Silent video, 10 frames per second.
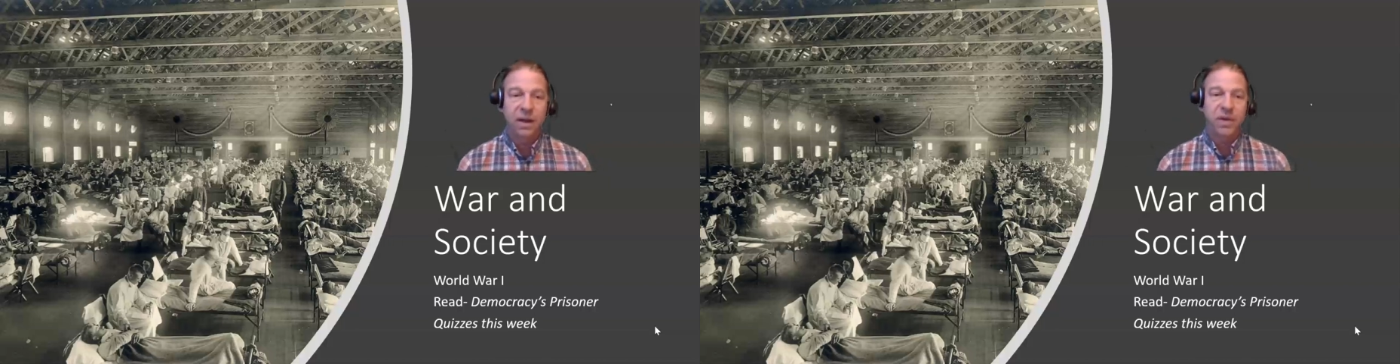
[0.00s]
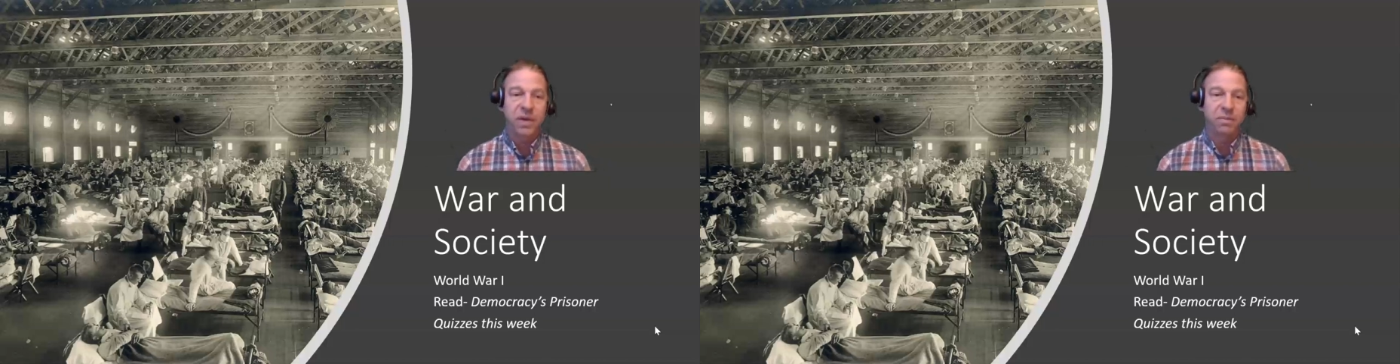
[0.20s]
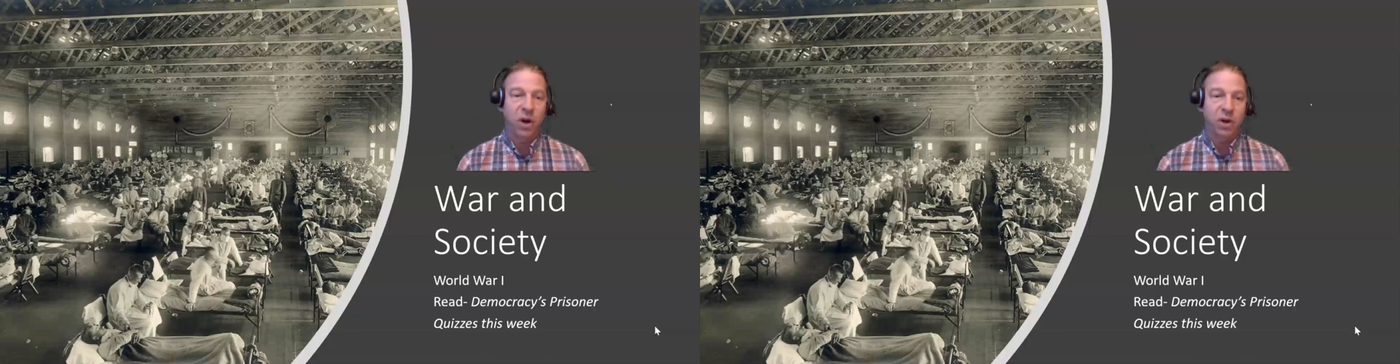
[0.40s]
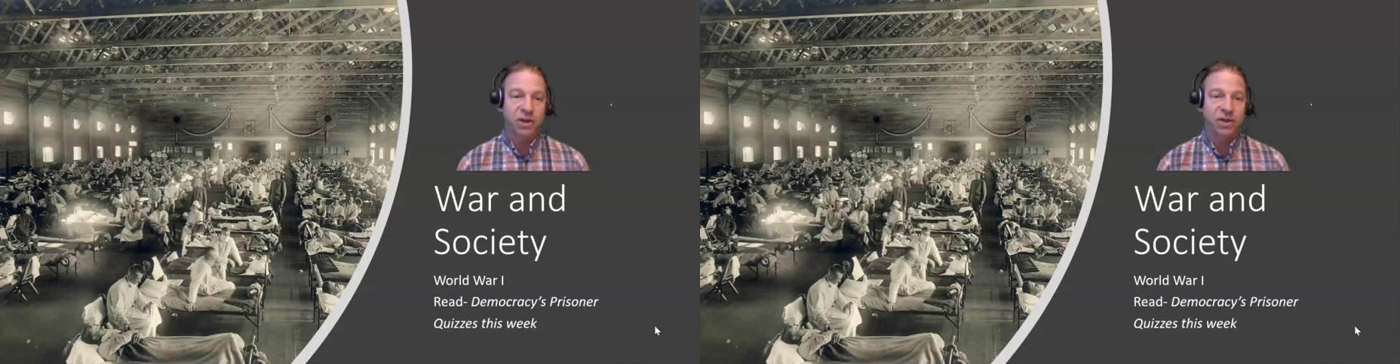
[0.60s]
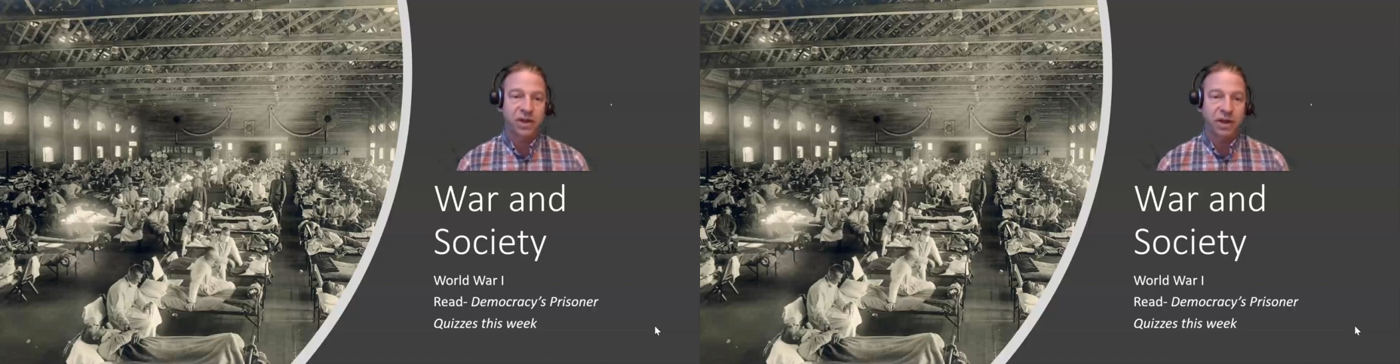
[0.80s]
the
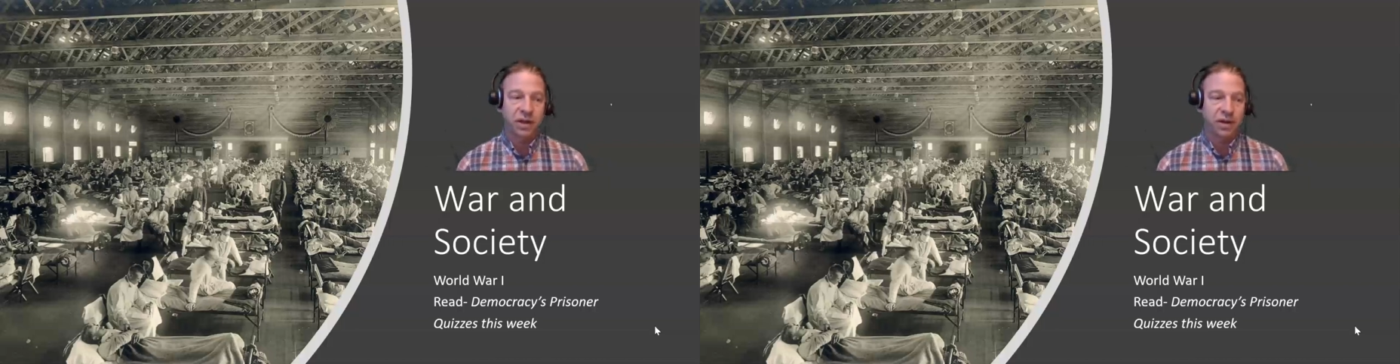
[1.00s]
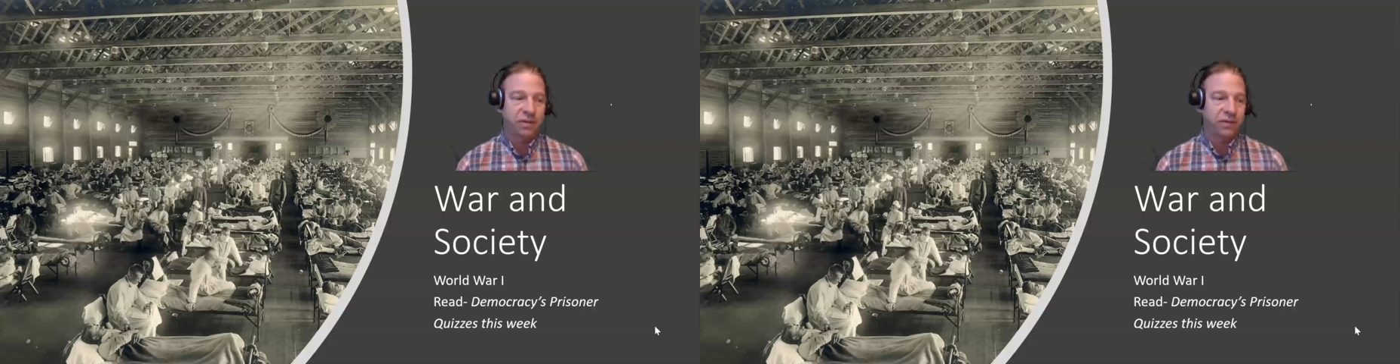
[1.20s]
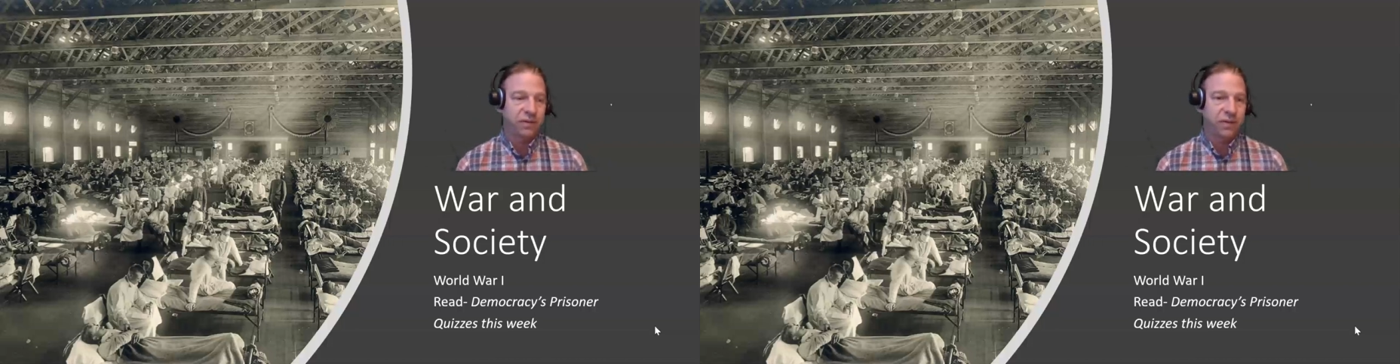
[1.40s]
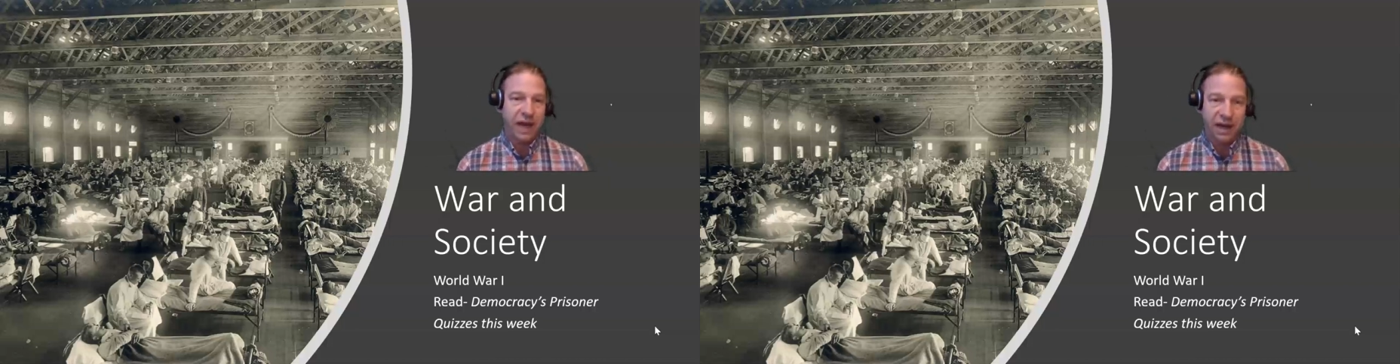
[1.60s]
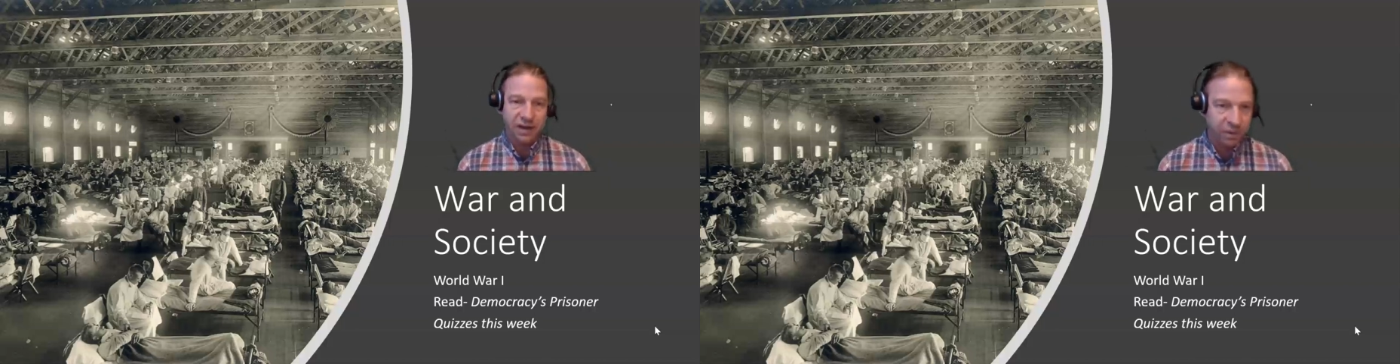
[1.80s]
emergence of
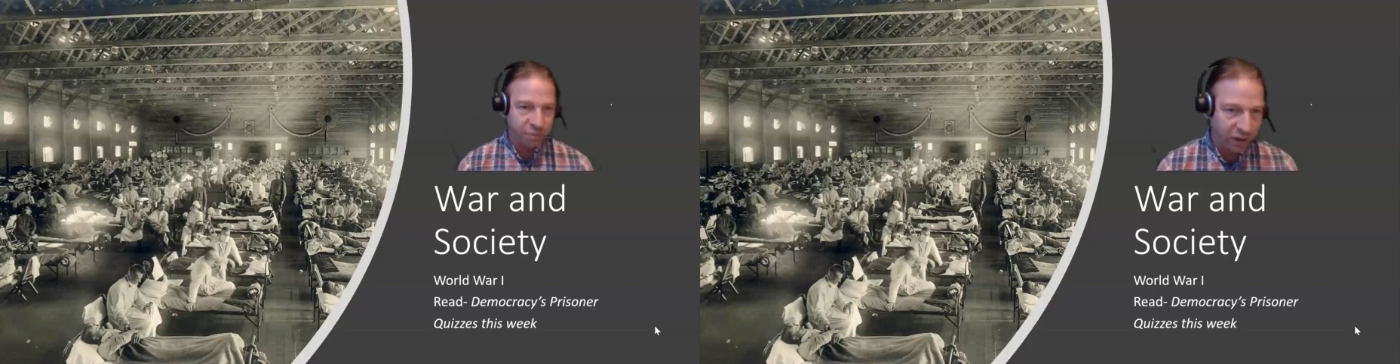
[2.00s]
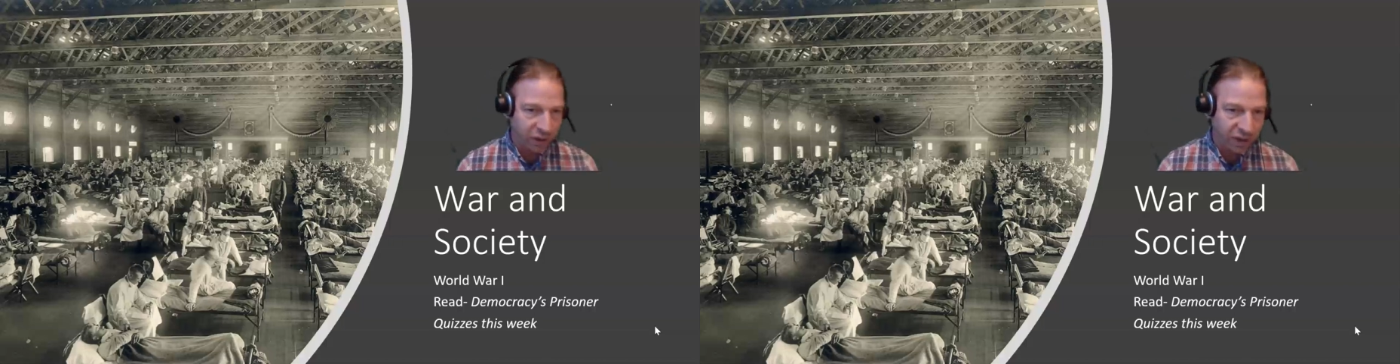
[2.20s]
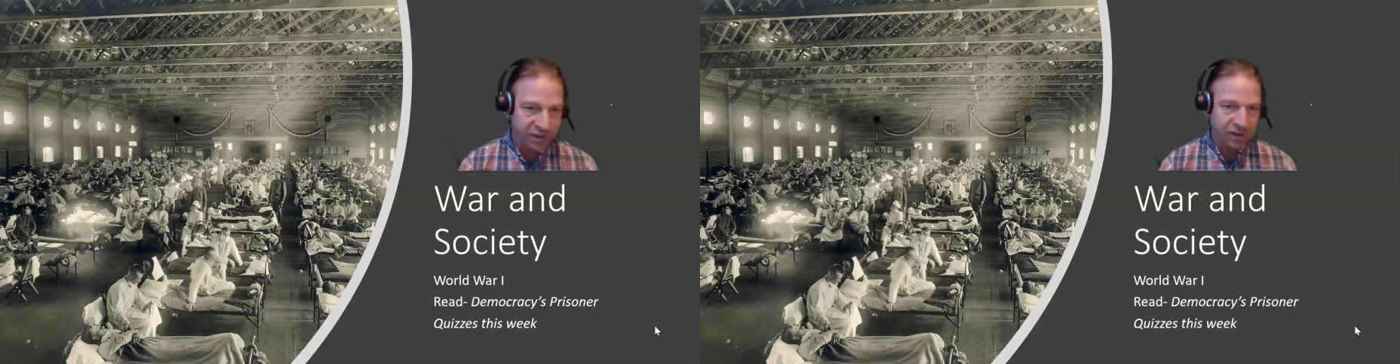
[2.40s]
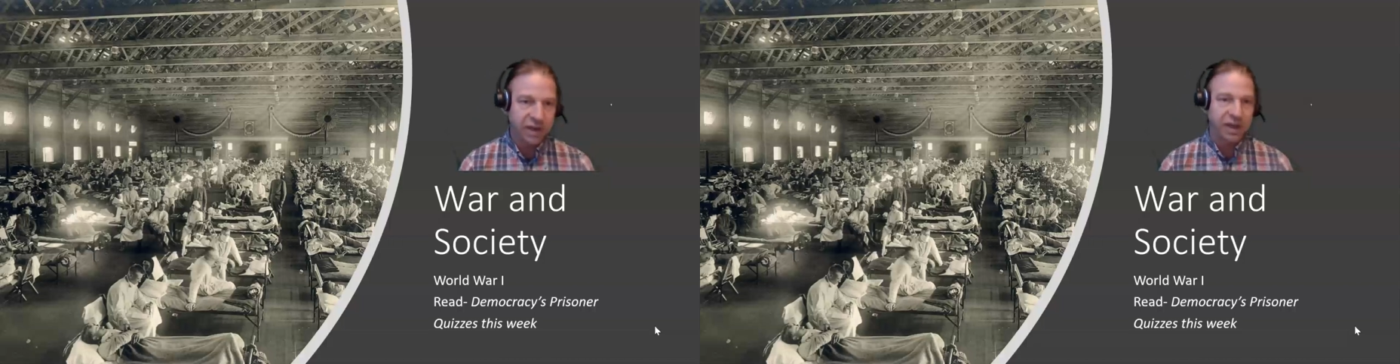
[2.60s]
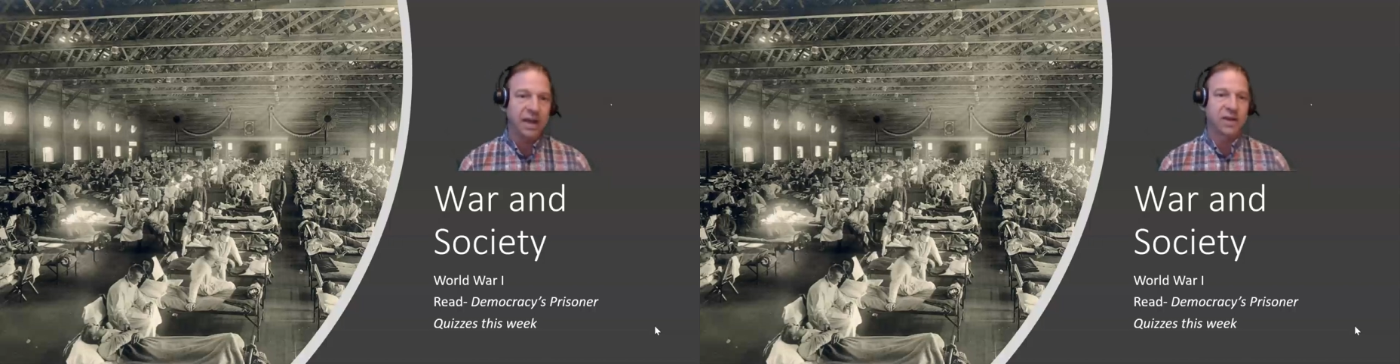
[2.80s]
the Anti-Imperialist
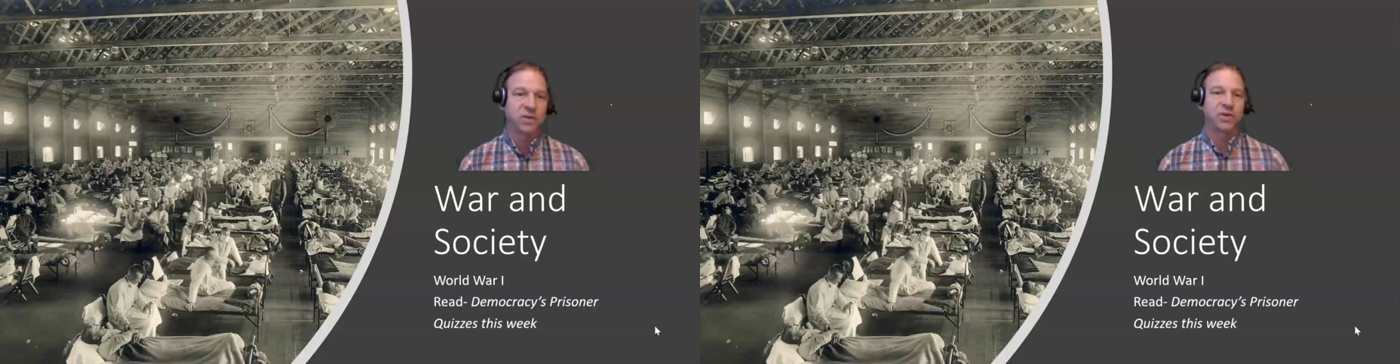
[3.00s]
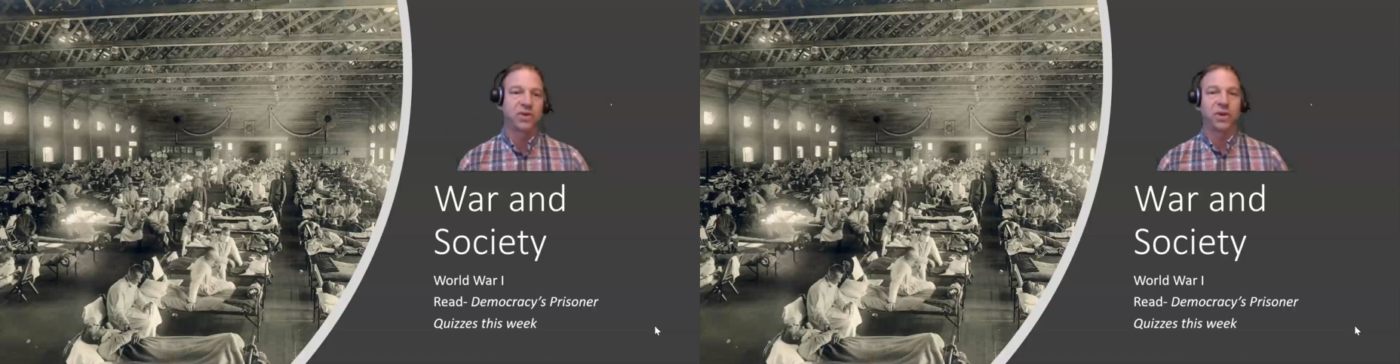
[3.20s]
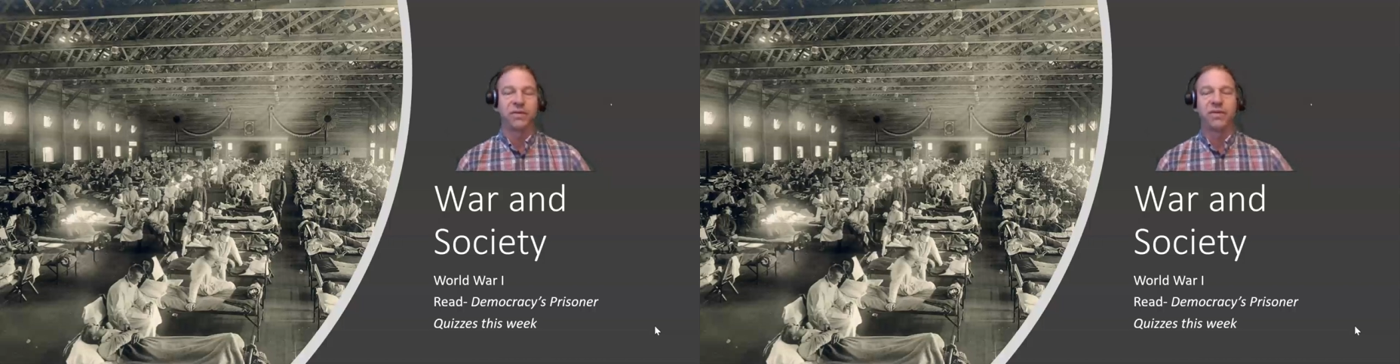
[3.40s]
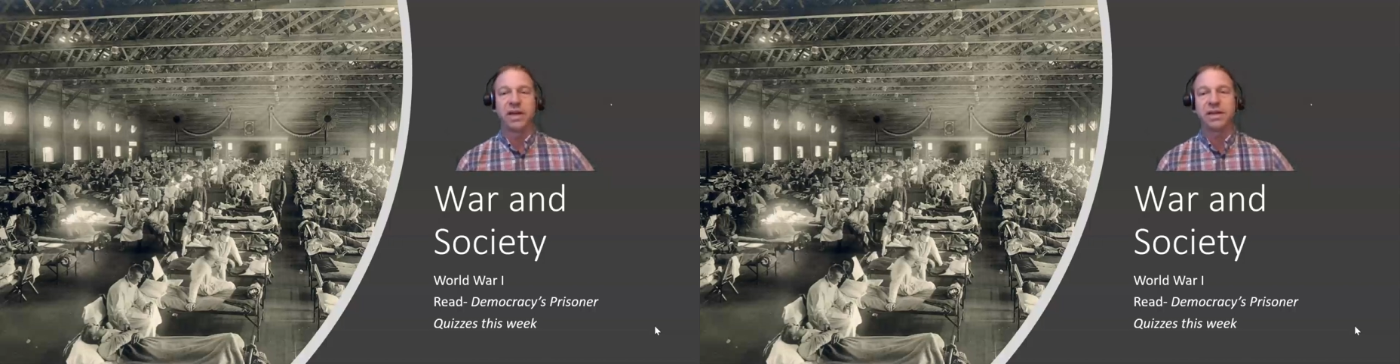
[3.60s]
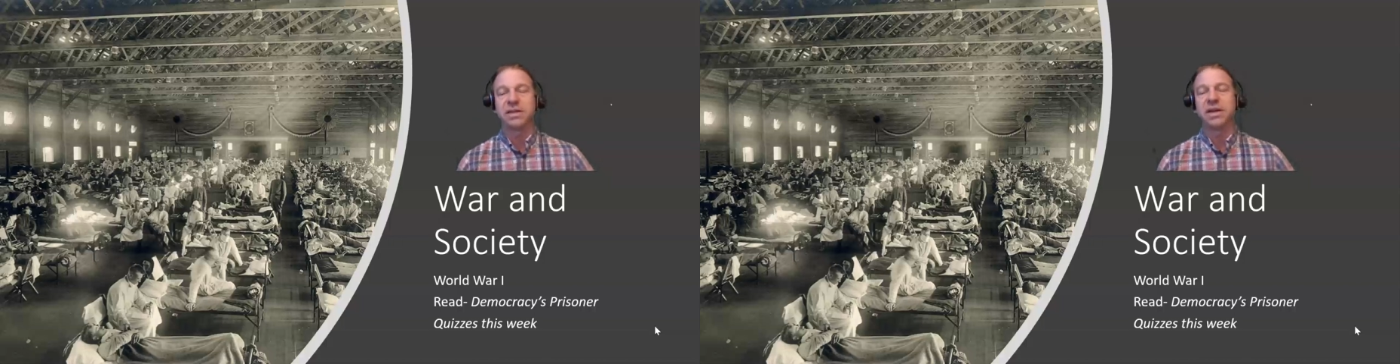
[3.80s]
League as a result of
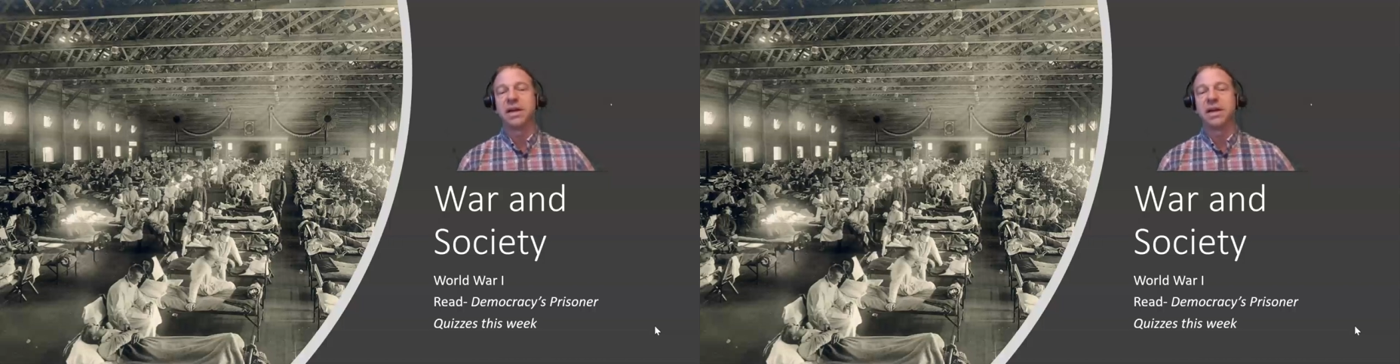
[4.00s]
this.